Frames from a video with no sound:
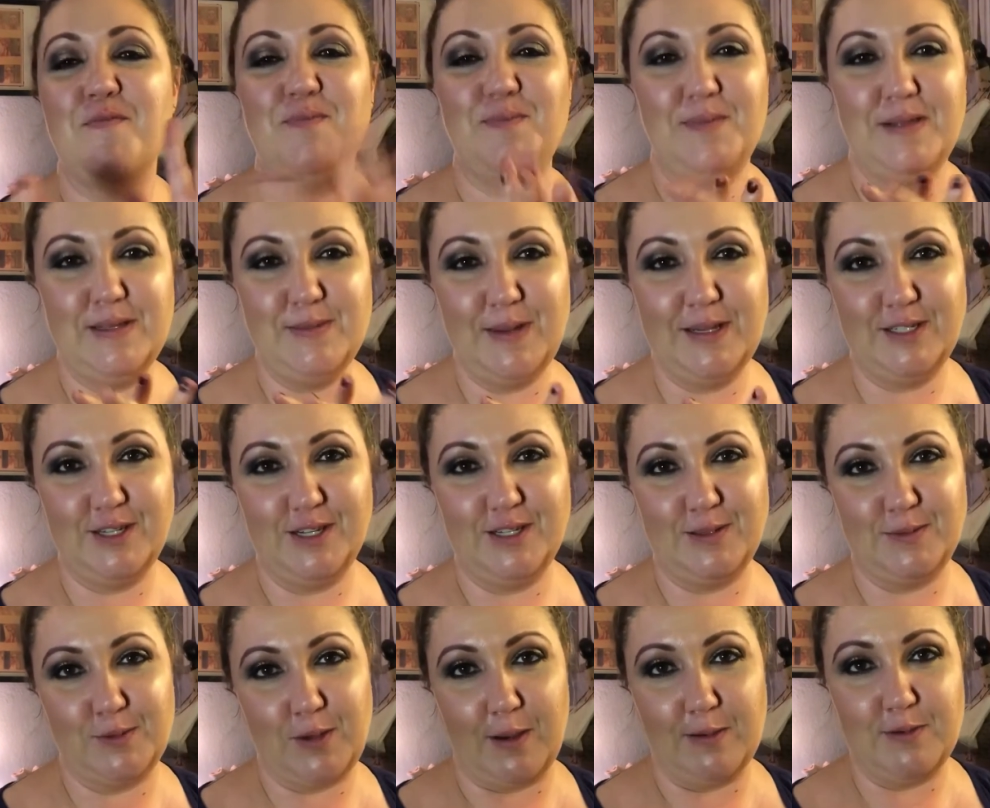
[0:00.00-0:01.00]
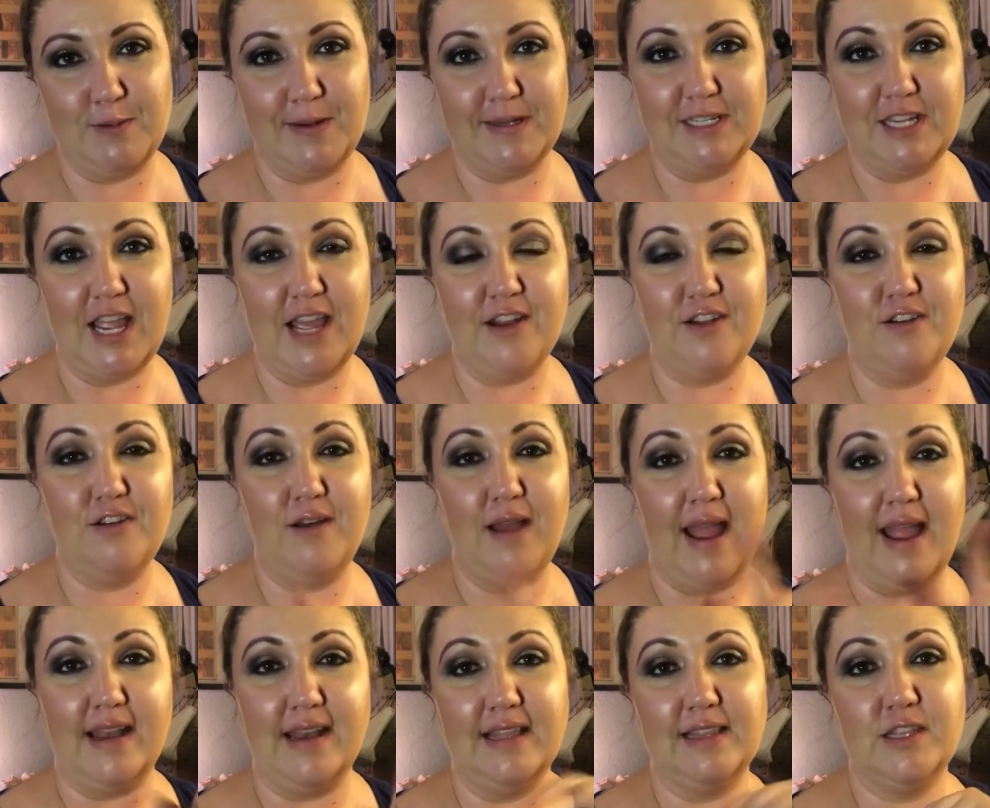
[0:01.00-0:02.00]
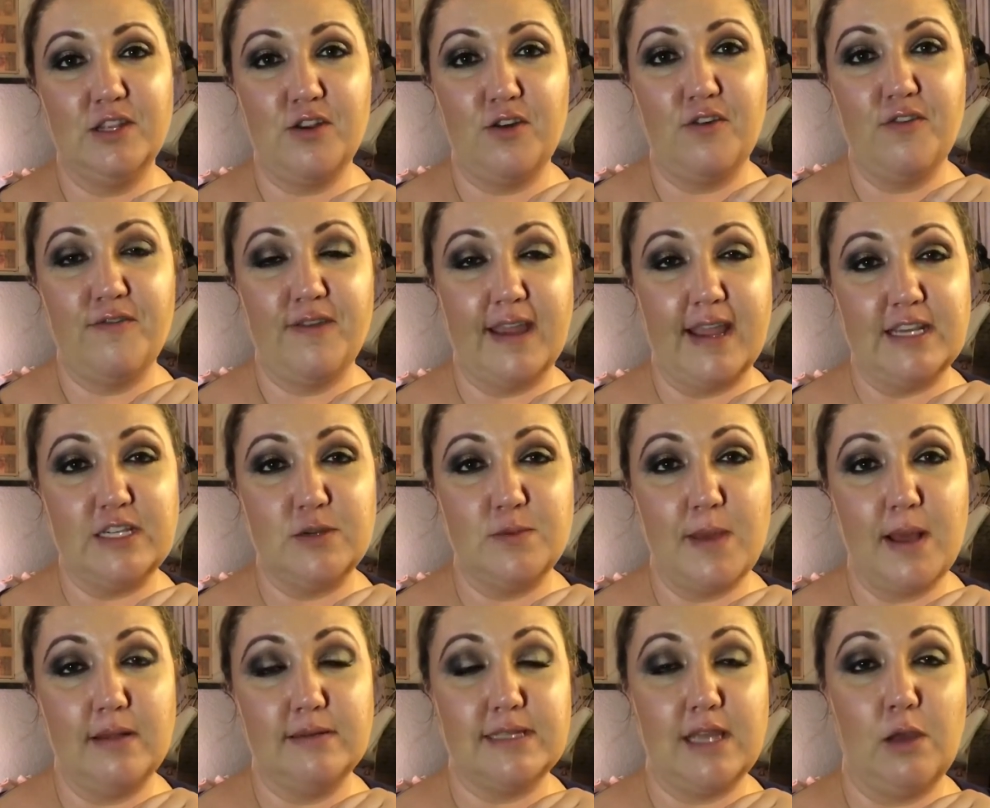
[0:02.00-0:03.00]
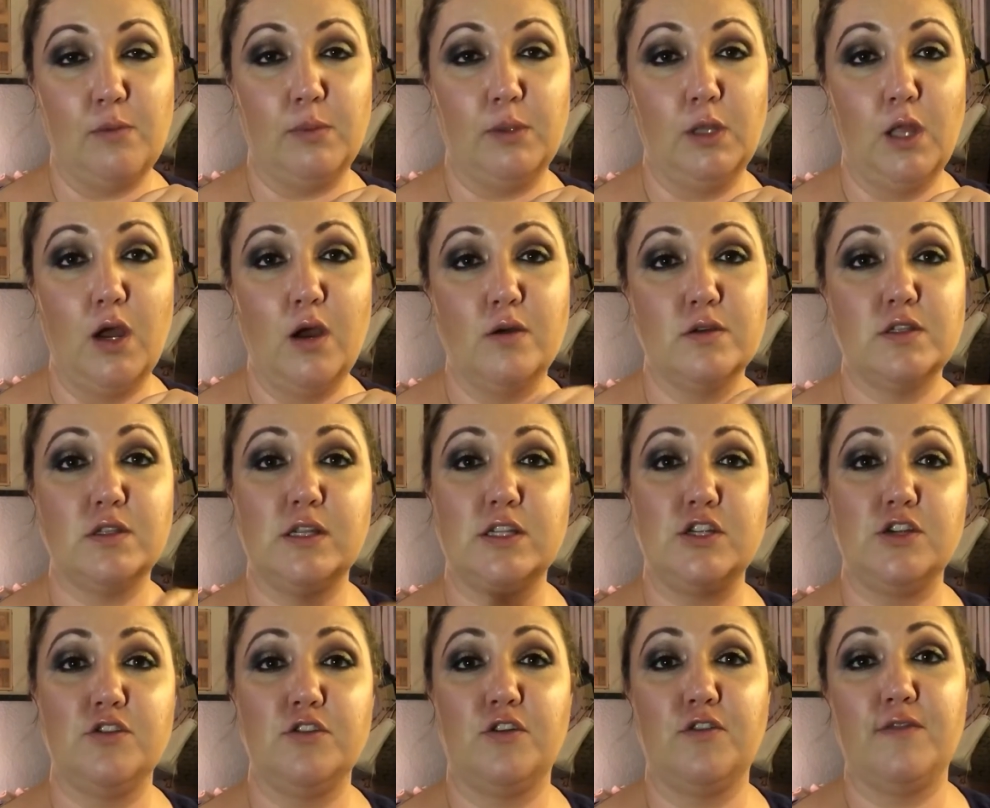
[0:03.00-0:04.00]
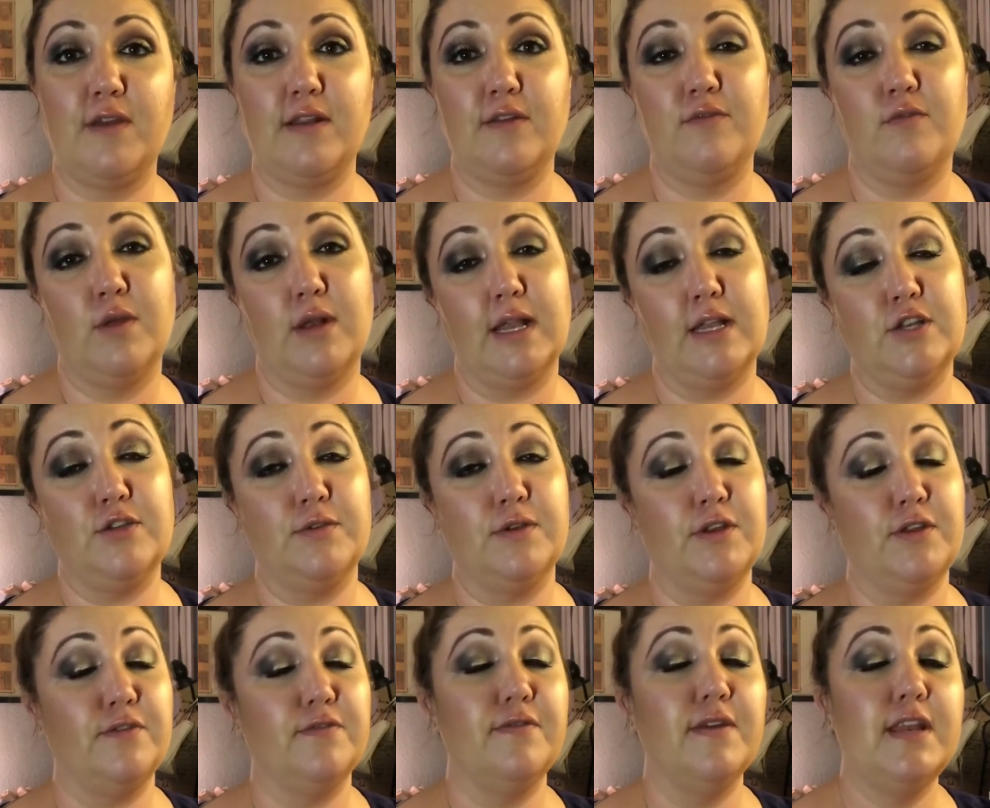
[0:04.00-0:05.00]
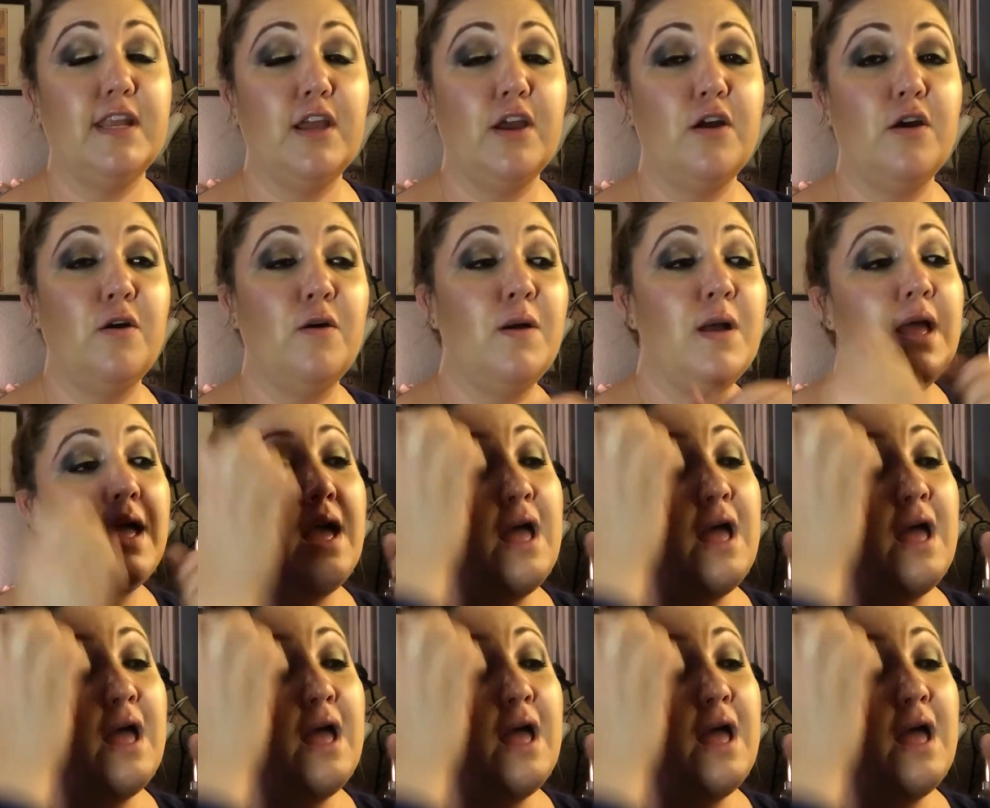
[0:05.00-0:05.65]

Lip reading: please make sure you subscribe to my channel and hit the notification bell down below so that you're notified of when I do a new video.